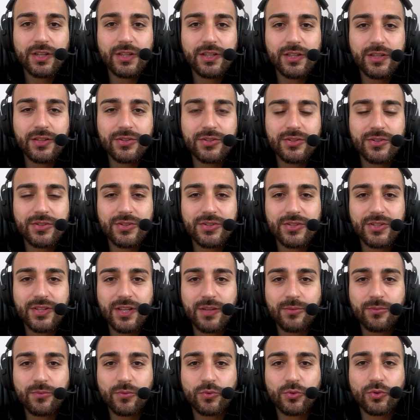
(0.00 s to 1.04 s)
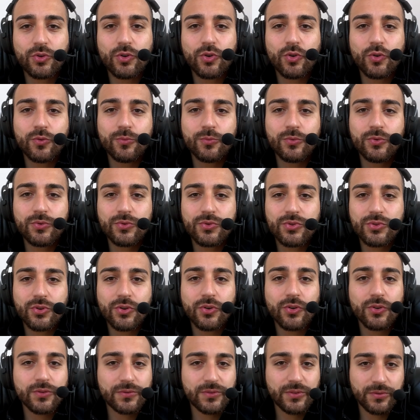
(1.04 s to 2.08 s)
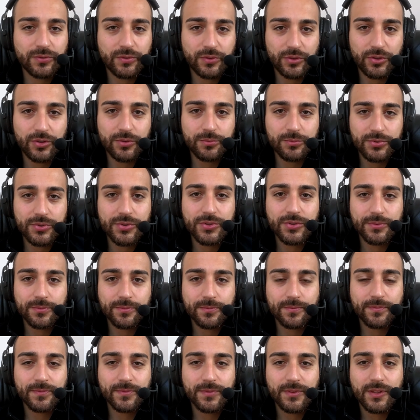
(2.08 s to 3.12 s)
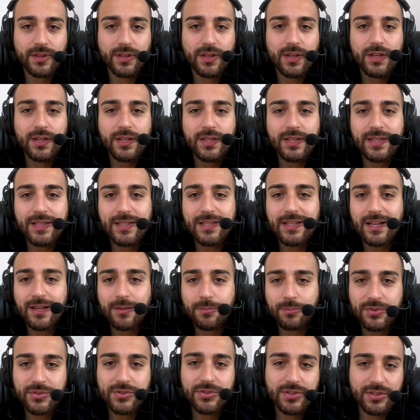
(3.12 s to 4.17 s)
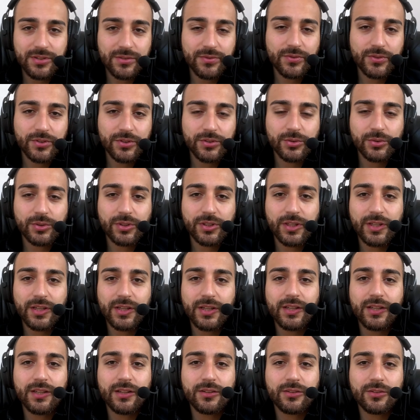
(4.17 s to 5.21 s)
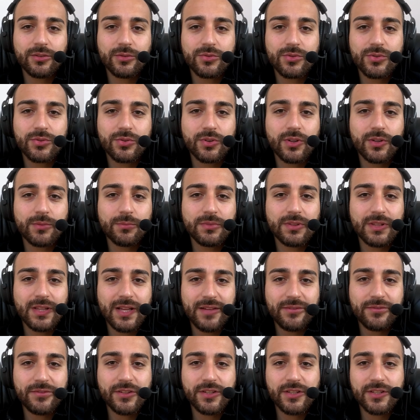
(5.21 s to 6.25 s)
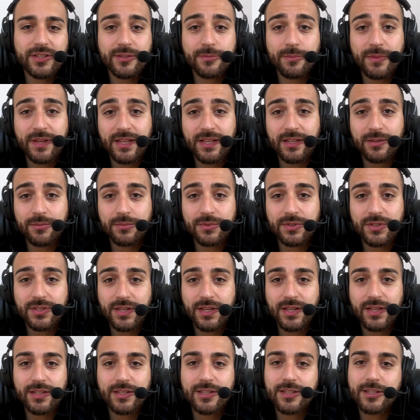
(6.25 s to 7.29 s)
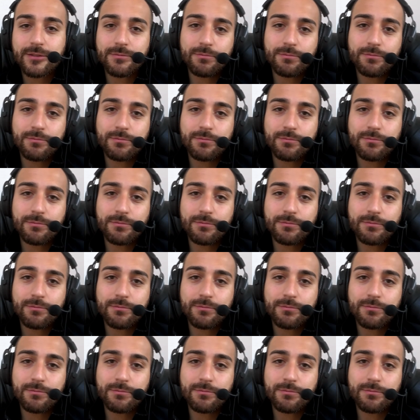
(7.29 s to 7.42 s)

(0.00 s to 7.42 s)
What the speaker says: is the same for almost all of the verbs. Heat up is different, okay. Also, I'm laughing, smejem se,